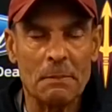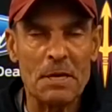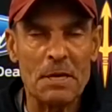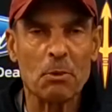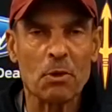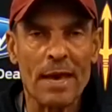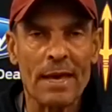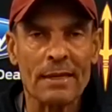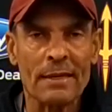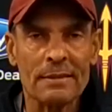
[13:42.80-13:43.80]
people
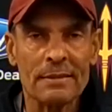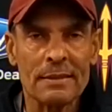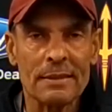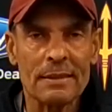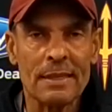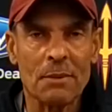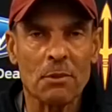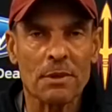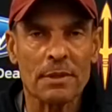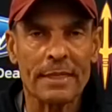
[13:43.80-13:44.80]
that
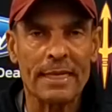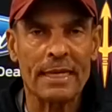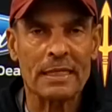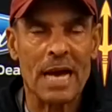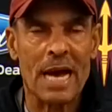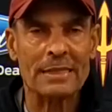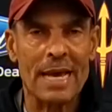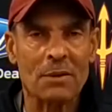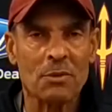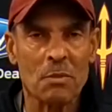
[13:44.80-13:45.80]
were getting in
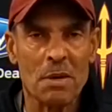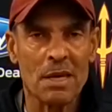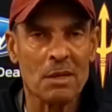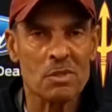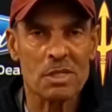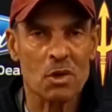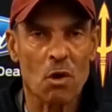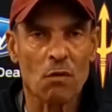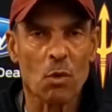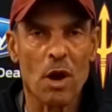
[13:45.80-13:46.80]
contact with me was just
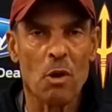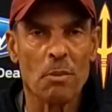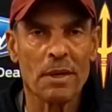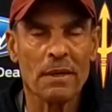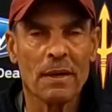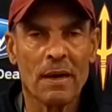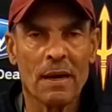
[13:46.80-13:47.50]
overwhelming.